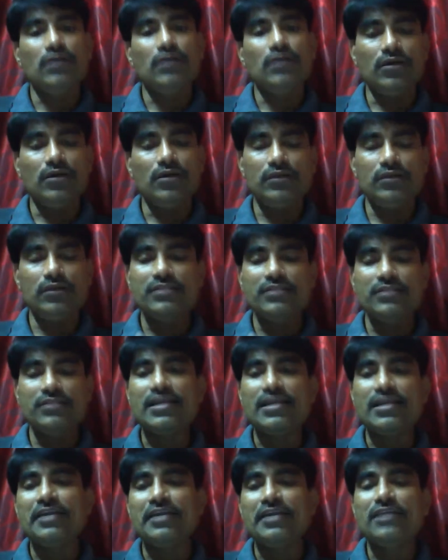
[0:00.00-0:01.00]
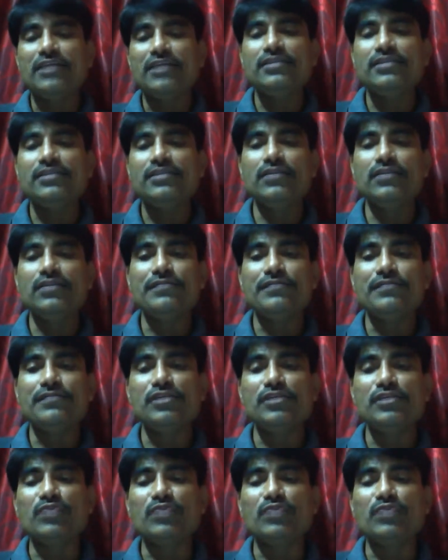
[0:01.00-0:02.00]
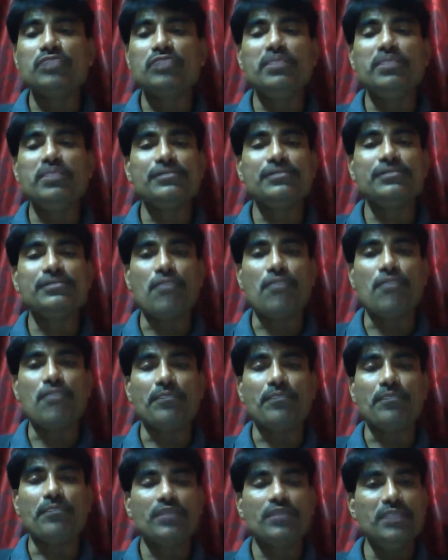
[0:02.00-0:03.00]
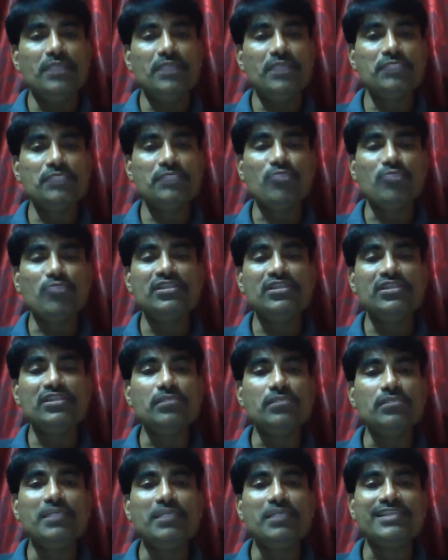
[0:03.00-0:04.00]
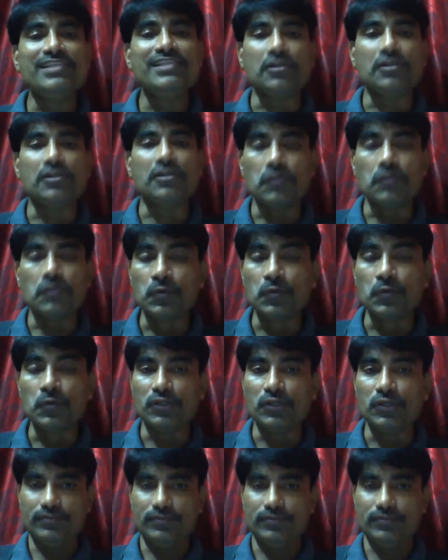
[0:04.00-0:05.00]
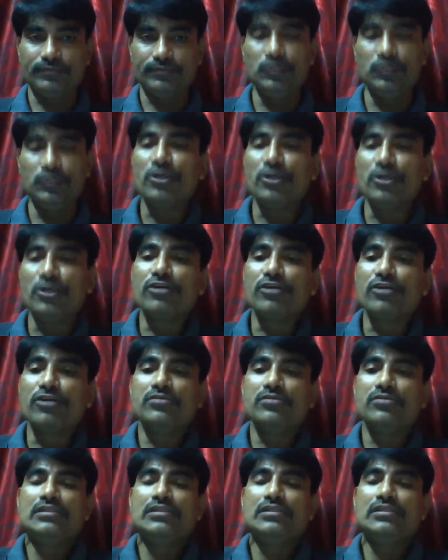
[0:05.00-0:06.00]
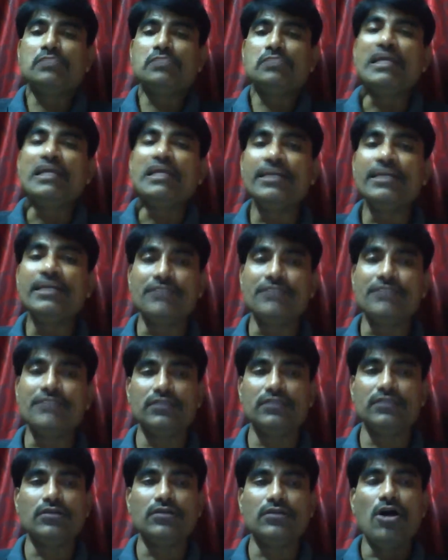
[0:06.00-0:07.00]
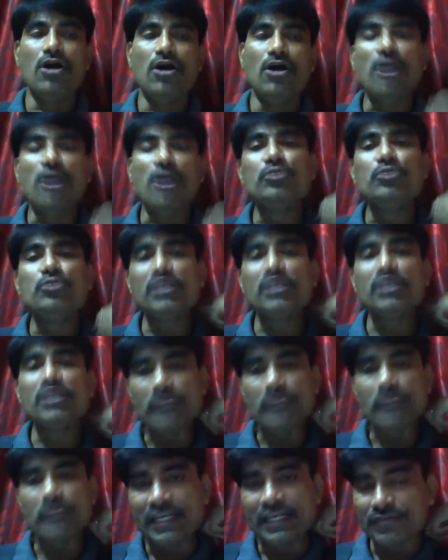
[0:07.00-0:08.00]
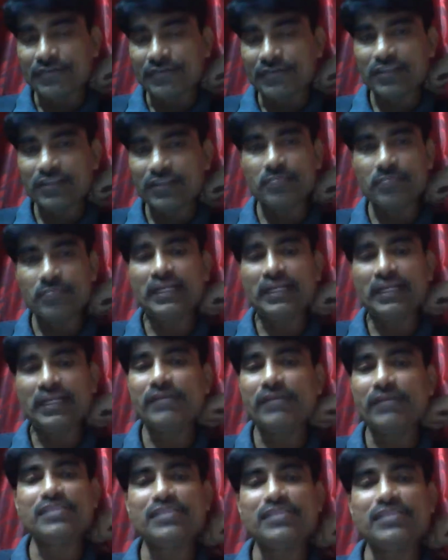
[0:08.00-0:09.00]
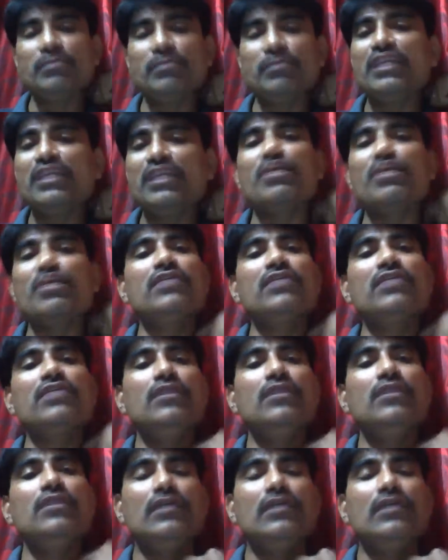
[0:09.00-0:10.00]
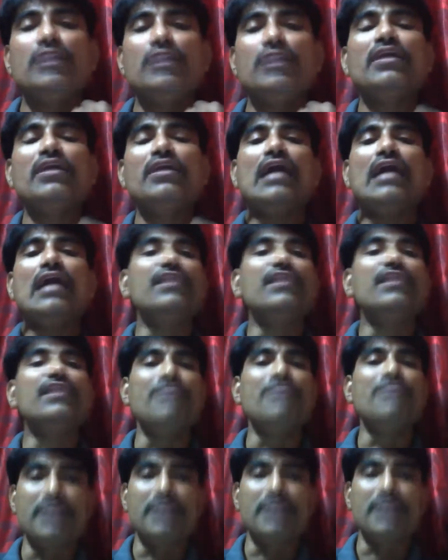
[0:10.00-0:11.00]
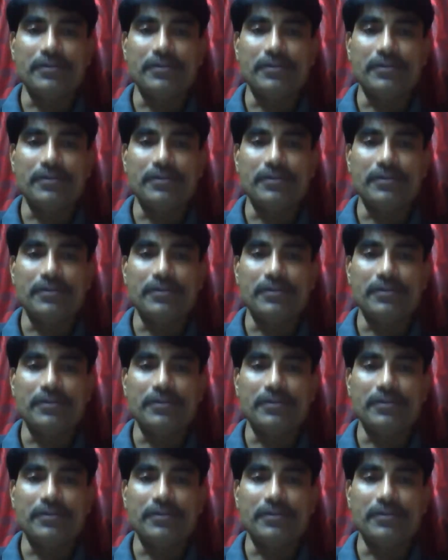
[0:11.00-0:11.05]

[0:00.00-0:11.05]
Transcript: in the slide. You can see the first one is base form. Base form means the basic root. You cannot split it further, or you may split it further, but it will simply remain an alphabet,